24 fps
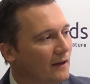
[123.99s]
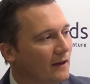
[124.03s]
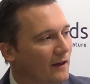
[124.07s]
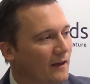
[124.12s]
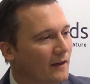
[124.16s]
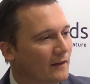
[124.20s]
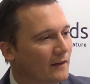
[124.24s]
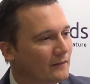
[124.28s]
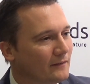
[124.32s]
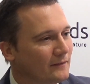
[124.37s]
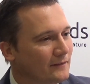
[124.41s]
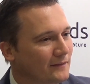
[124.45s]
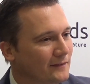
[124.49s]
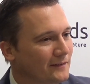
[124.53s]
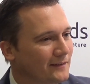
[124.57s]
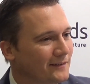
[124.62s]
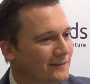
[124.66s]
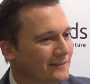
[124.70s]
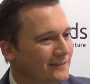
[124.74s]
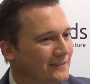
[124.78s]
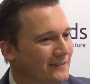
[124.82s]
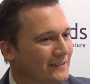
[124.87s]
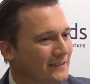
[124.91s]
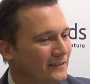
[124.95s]
and
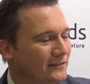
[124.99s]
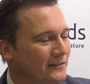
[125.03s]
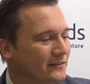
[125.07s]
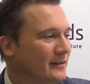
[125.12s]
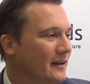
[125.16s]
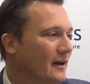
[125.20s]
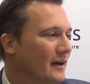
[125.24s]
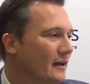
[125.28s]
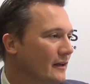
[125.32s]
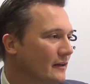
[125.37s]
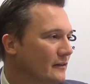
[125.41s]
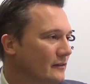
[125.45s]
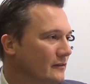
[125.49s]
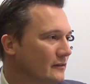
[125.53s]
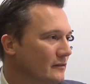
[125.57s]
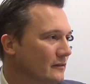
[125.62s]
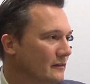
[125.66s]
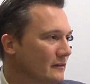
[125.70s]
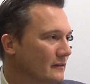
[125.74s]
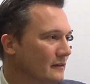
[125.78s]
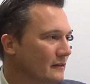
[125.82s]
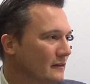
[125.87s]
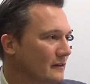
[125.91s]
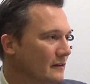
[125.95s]
science
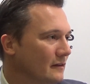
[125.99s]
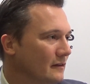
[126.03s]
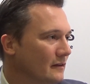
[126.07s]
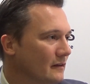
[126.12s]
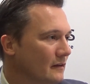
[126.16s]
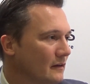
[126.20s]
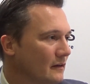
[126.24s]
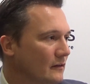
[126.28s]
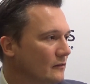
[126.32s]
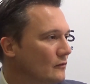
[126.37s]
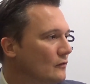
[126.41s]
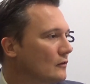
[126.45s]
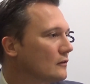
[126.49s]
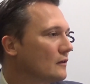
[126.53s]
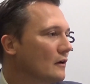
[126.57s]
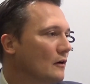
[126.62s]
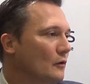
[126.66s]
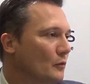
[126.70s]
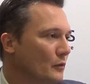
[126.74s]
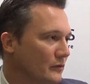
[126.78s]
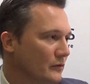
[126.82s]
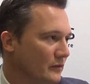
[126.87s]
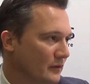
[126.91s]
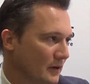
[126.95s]
is not
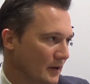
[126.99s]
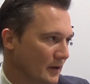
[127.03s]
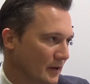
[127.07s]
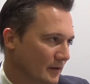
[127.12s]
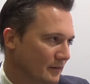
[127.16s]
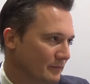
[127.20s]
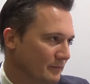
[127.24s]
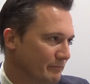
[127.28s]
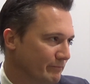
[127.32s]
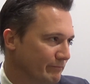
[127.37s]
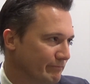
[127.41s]
always in line.